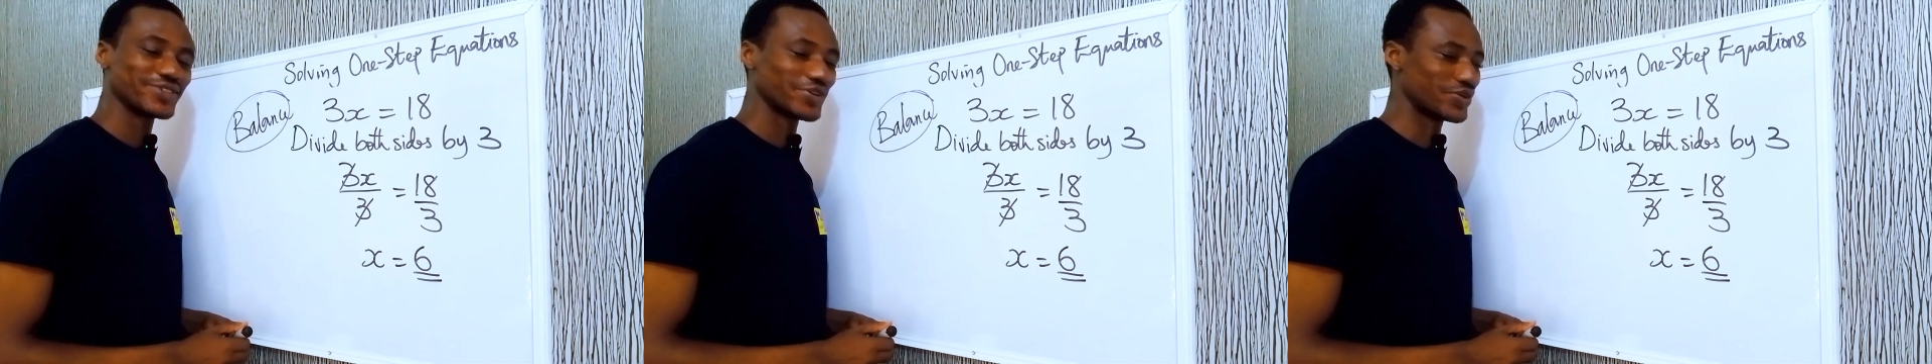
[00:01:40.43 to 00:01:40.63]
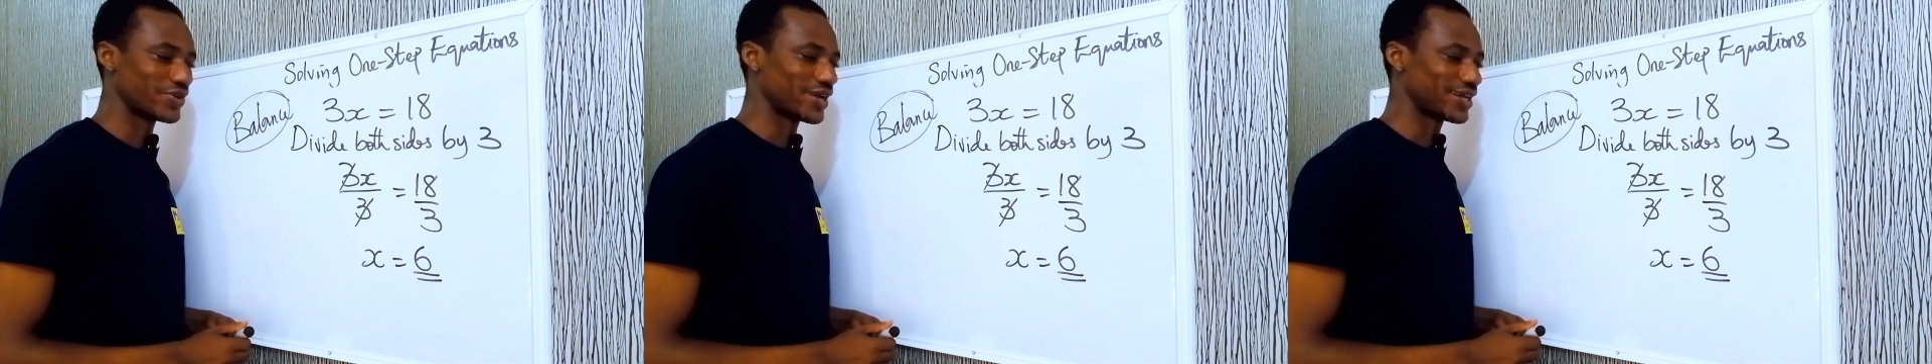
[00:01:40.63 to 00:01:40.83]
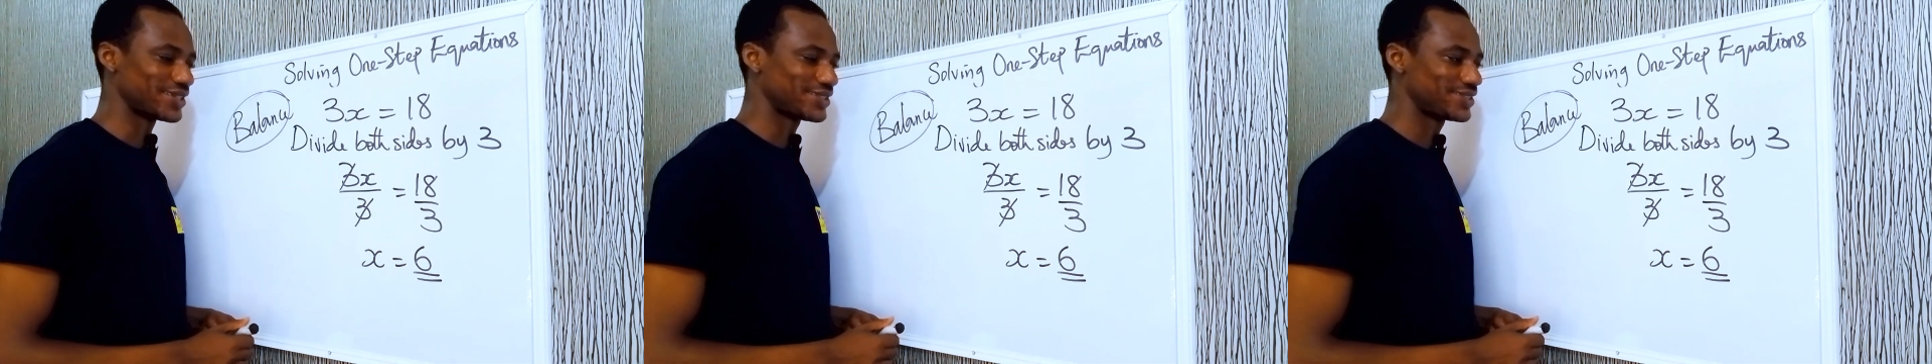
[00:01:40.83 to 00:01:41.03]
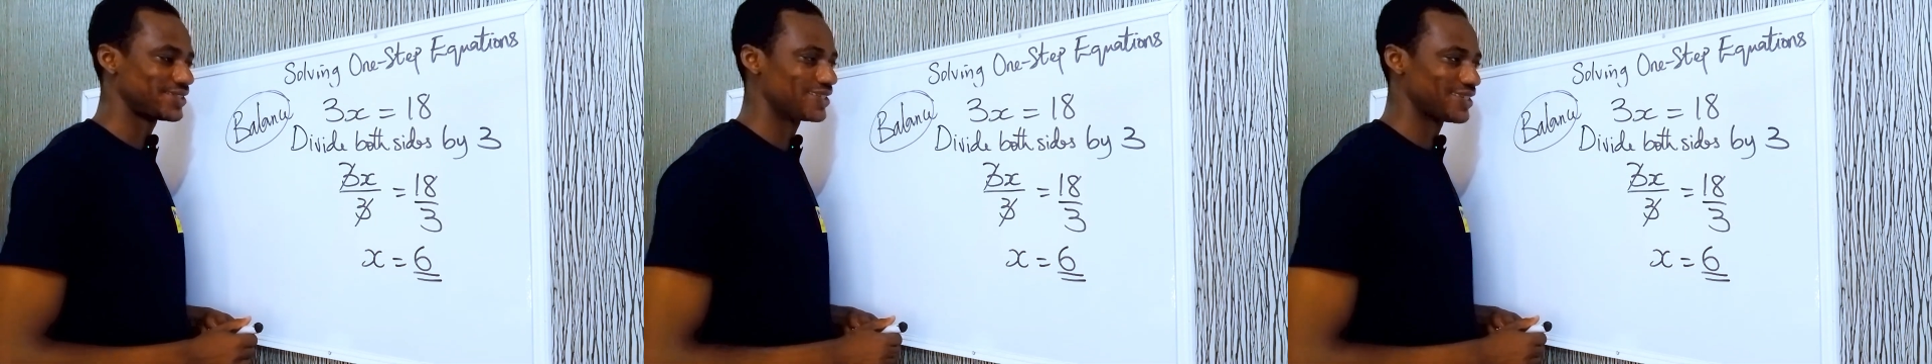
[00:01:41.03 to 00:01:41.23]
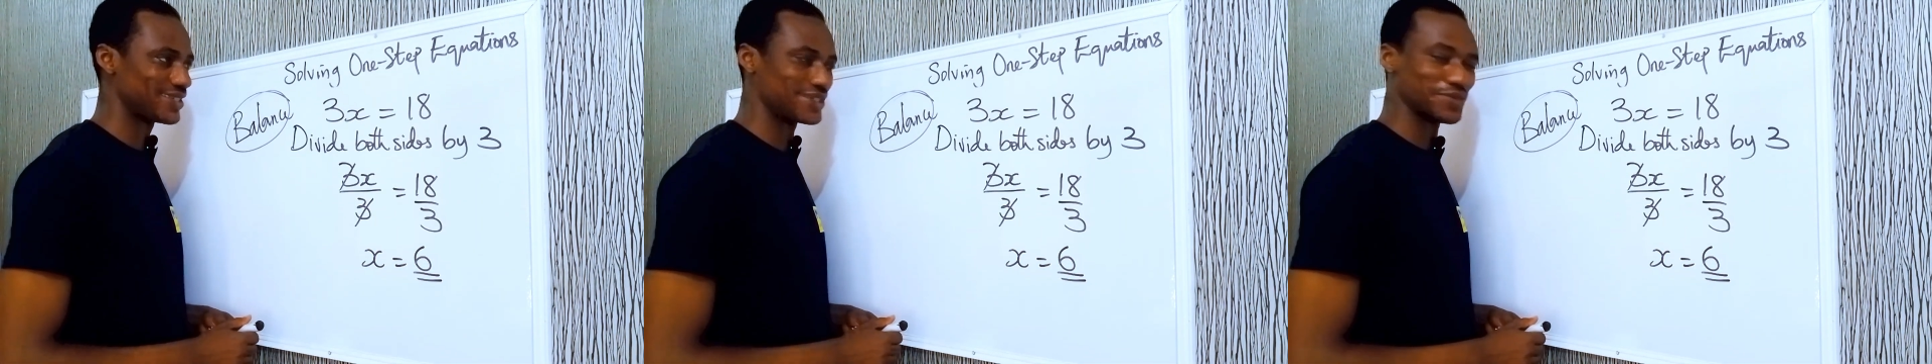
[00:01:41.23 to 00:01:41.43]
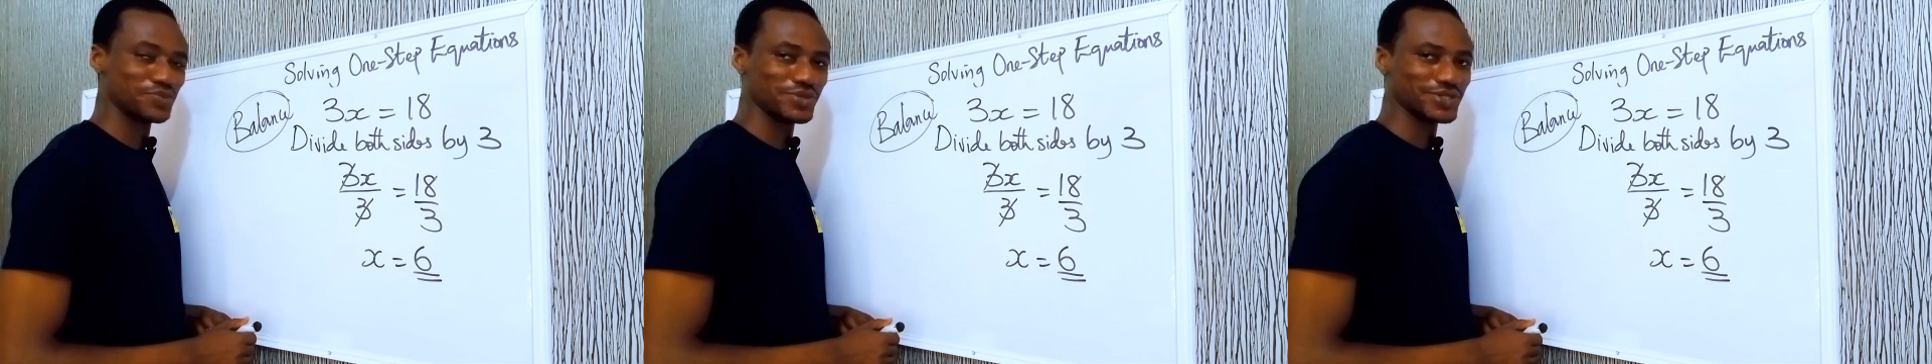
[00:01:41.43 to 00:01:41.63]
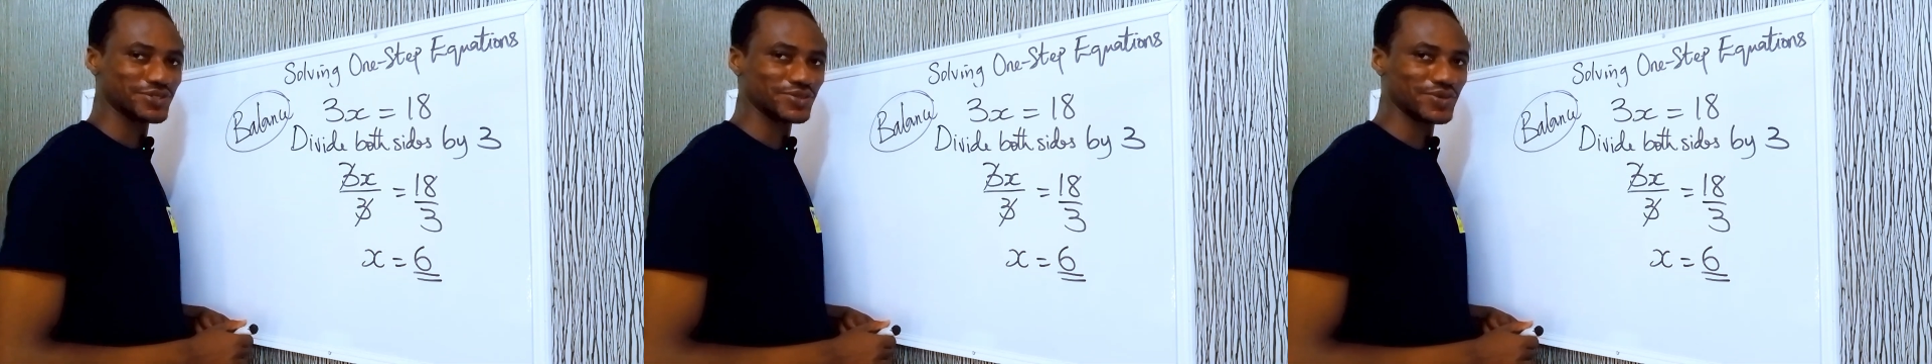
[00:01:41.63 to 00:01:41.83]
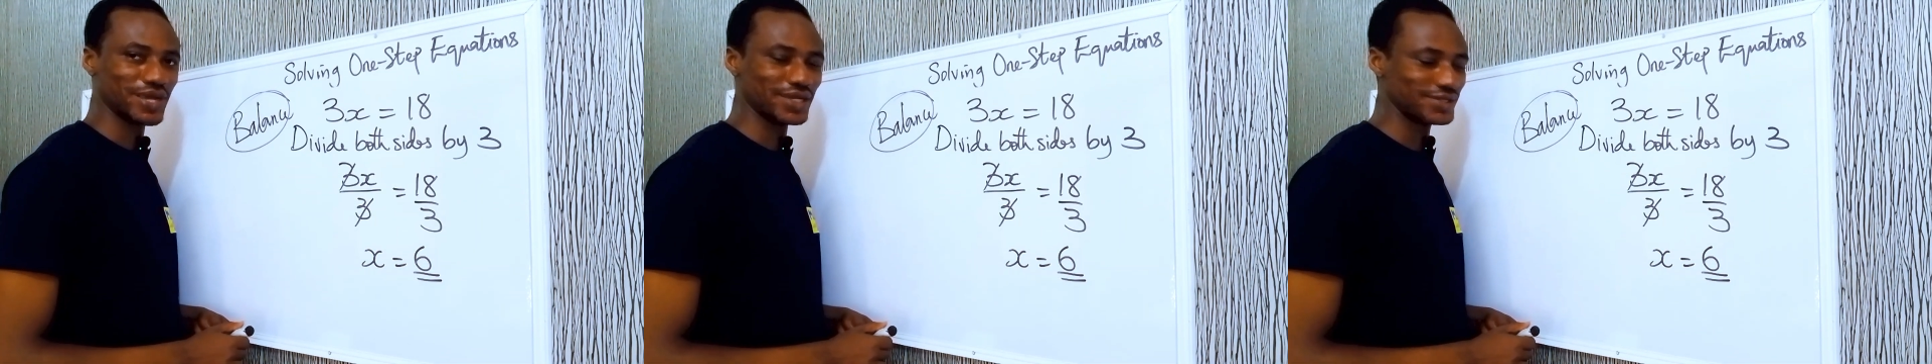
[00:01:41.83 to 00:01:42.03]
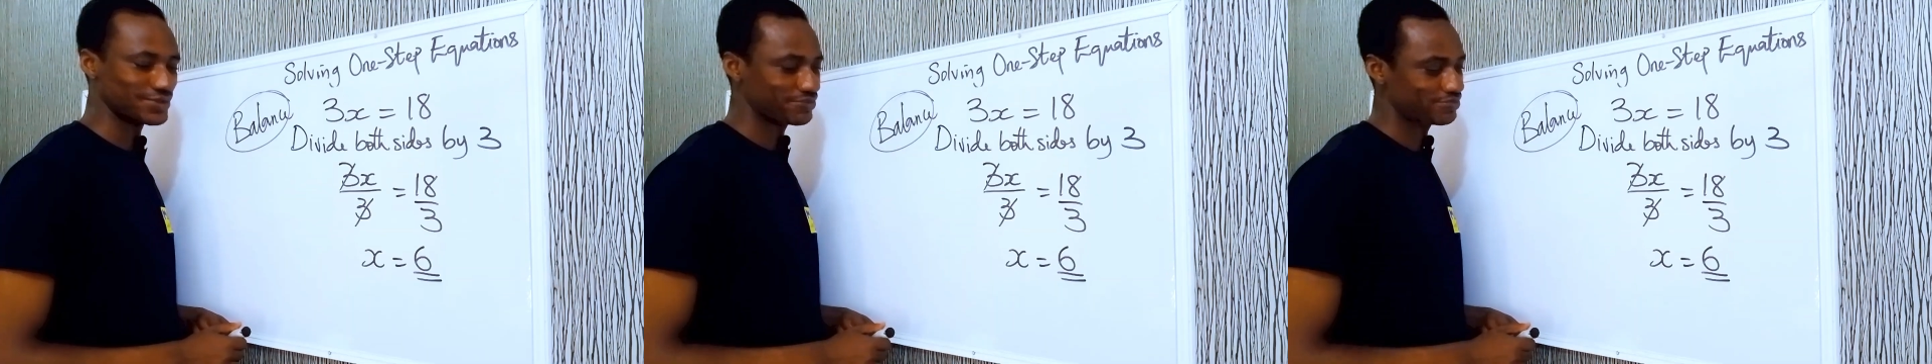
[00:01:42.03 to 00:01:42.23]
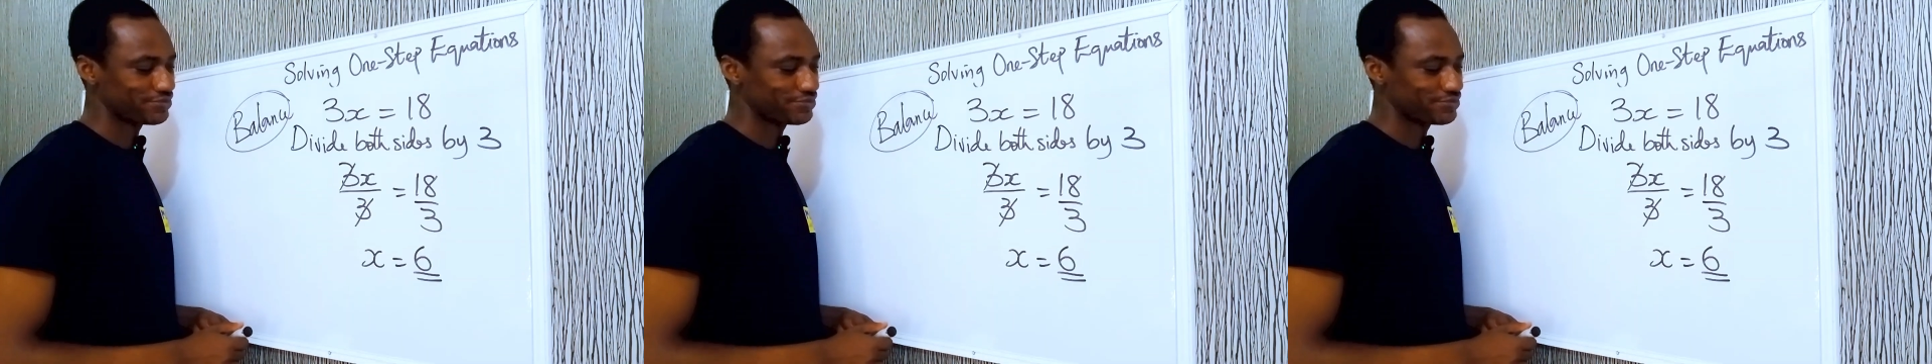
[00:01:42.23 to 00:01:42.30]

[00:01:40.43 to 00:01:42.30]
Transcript: All right, easy peasy, right?